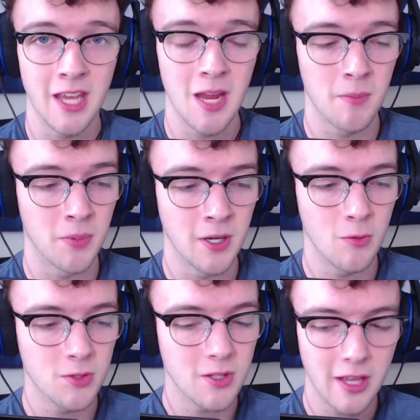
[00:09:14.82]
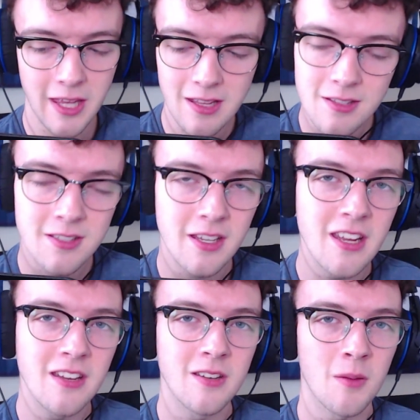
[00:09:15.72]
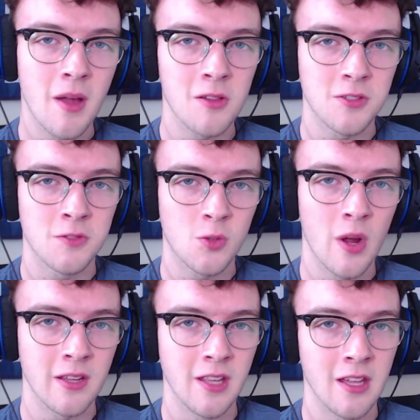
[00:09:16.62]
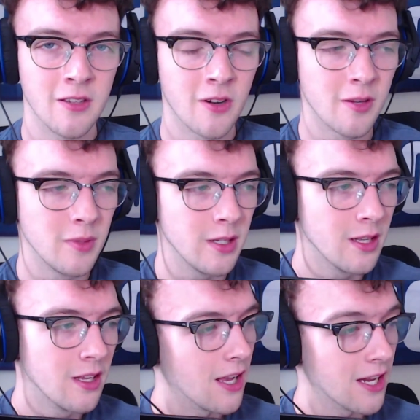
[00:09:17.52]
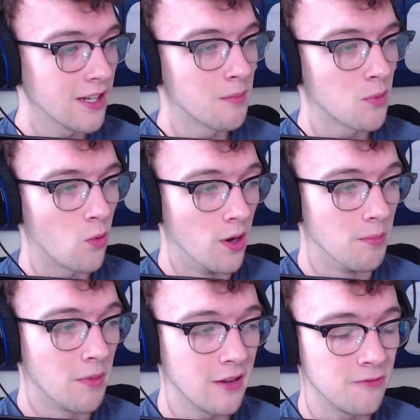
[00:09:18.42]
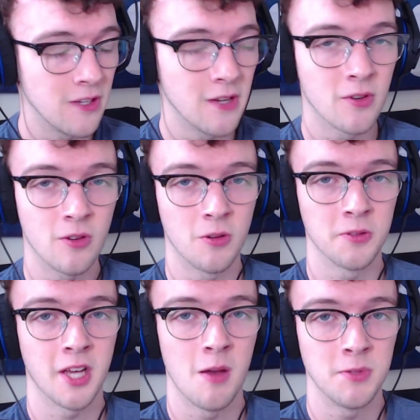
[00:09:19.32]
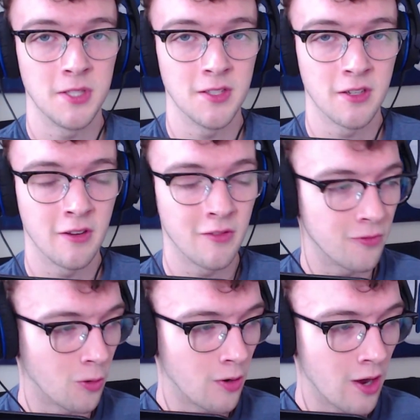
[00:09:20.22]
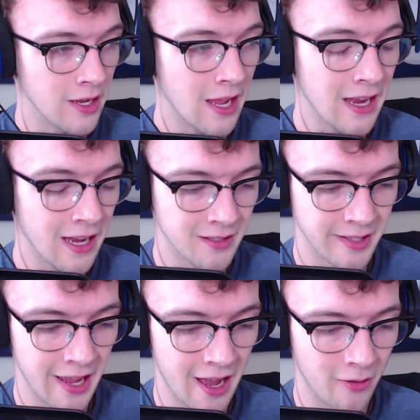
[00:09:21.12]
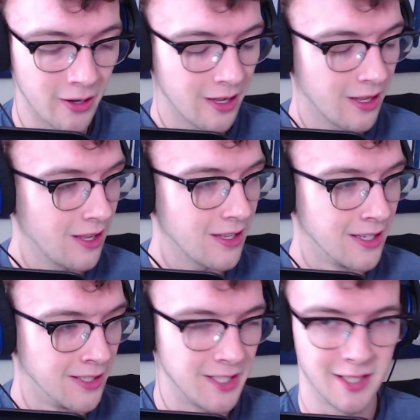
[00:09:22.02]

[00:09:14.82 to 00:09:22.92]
game, but it wasn't like insane amounts of sweat yet. You know what I mean? And at number 1, my favorite all-time season in Fortnite, hands down, is